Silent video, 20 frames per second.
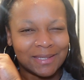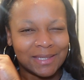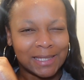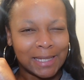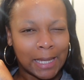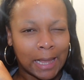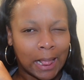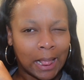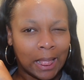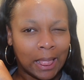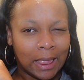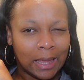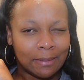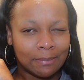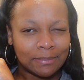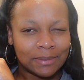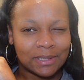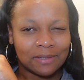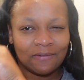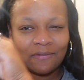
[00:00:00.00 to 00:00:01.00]
see a
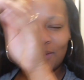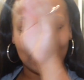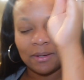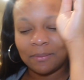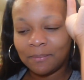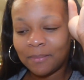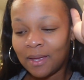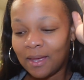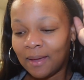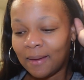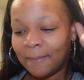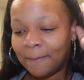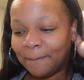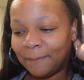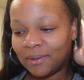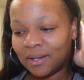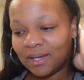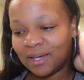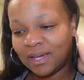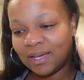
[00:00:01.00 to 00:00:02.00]
glimpse of him,
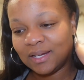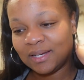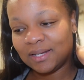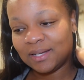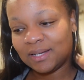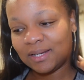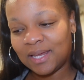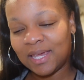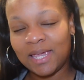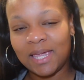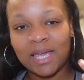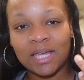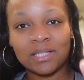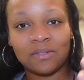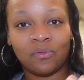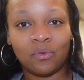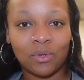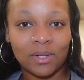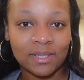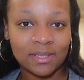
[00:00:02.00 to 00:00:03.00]
but he has
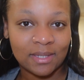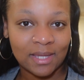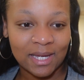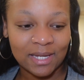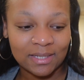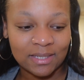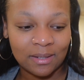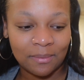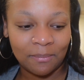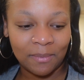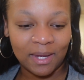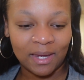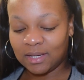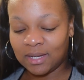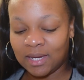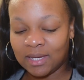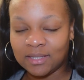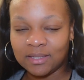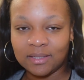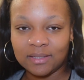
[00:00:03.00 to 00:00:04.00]
voiced that to me.
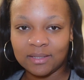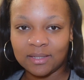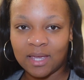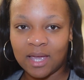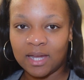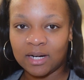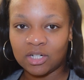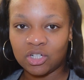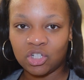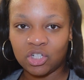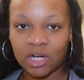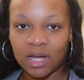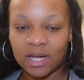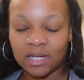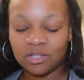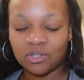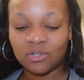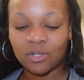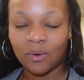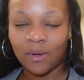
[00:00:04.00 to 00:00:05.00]
He's kind of shy,
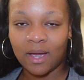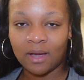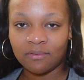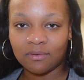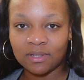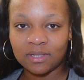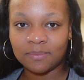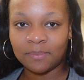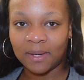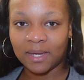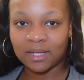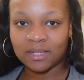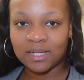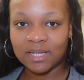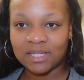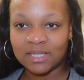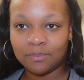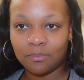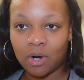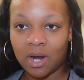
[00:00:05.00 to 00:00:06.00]
so I respect
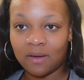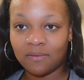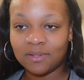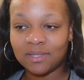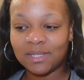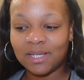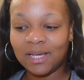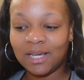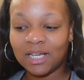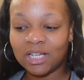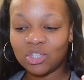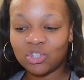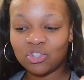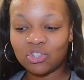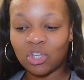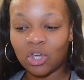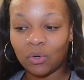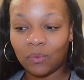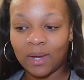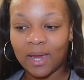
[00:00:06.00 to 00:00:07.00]
his privacy.
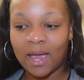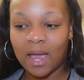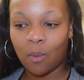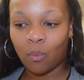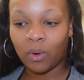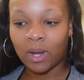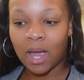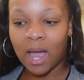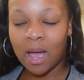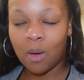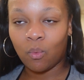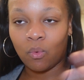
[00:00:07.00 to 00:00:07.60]
So yeah, I